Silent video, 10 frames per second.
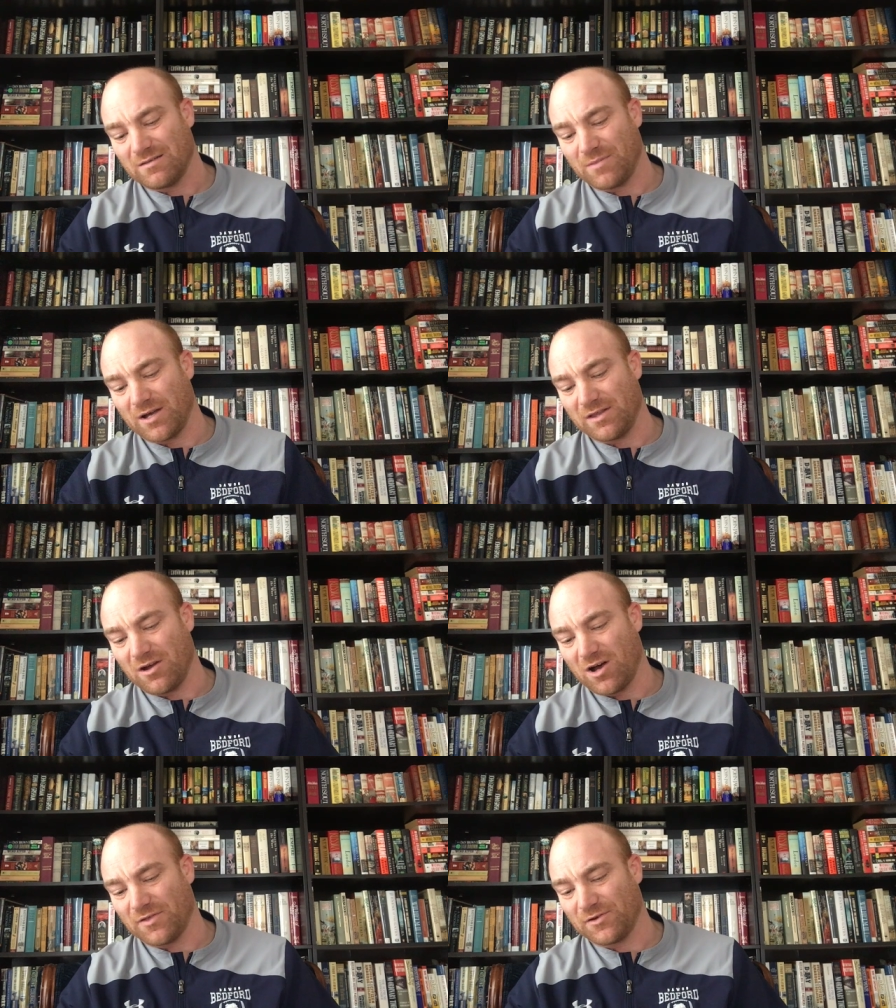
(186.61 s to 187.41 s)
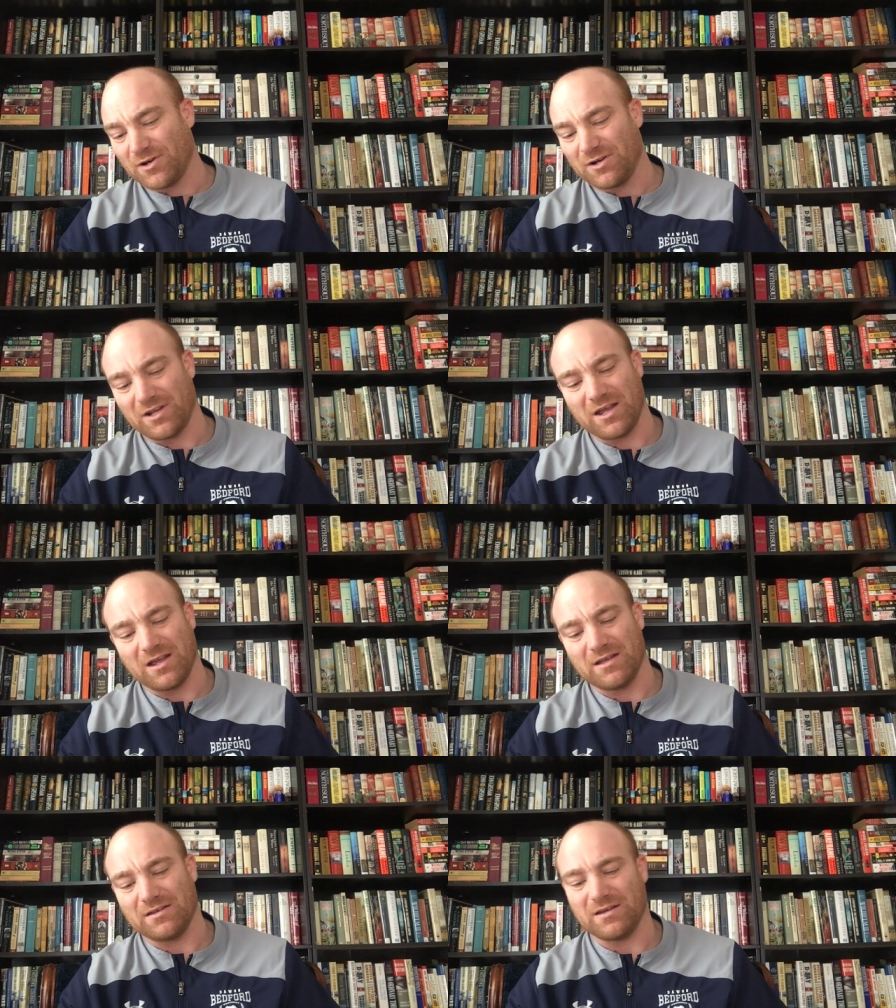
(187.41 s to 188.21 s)
by the author,
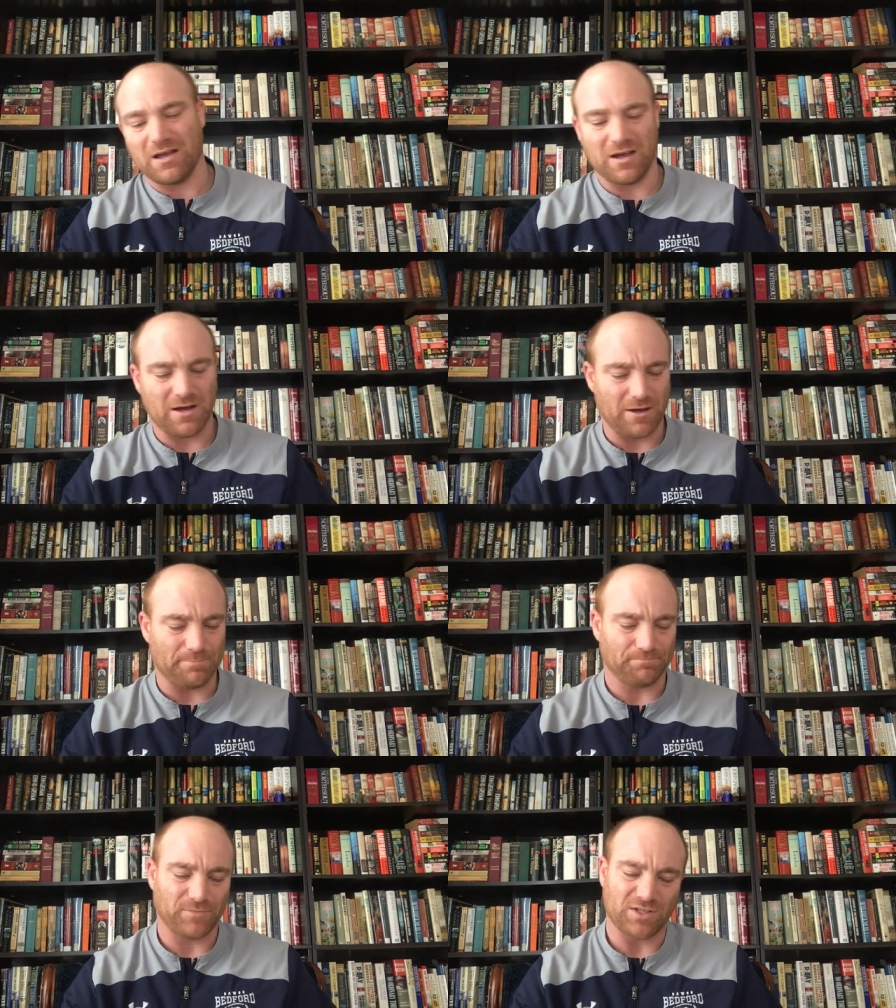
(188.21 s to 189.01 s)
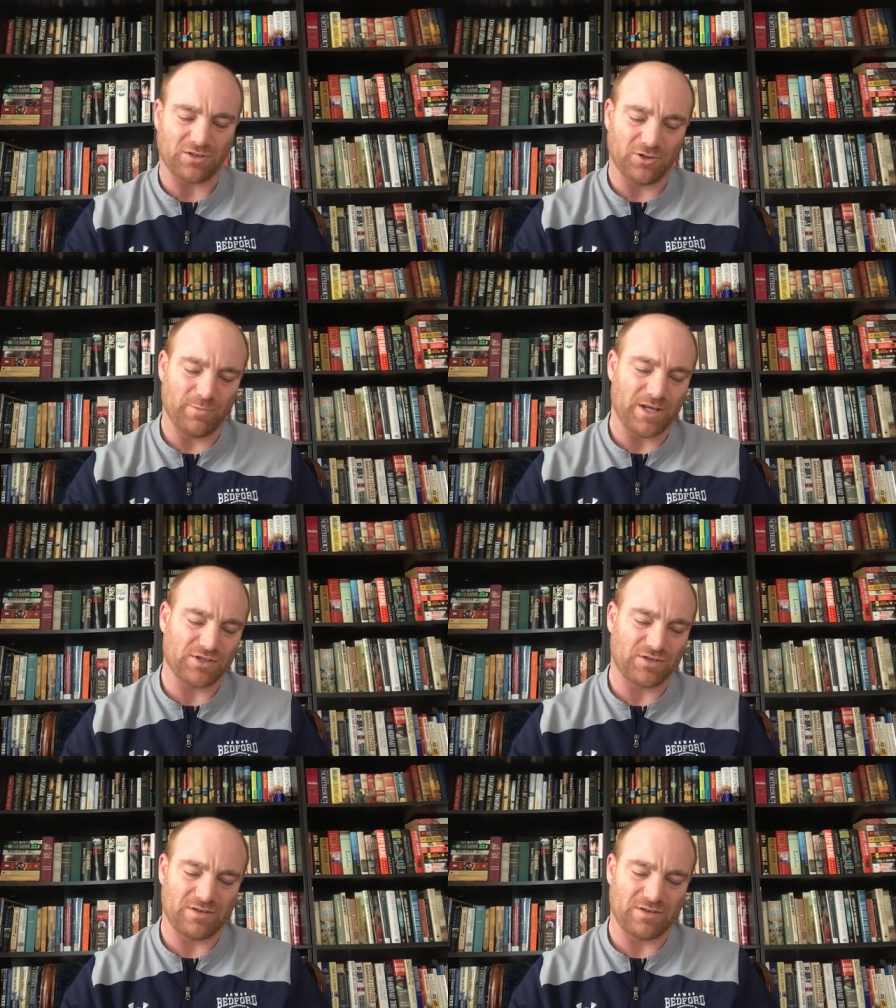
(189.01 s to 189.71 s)
and um, it's a little bit.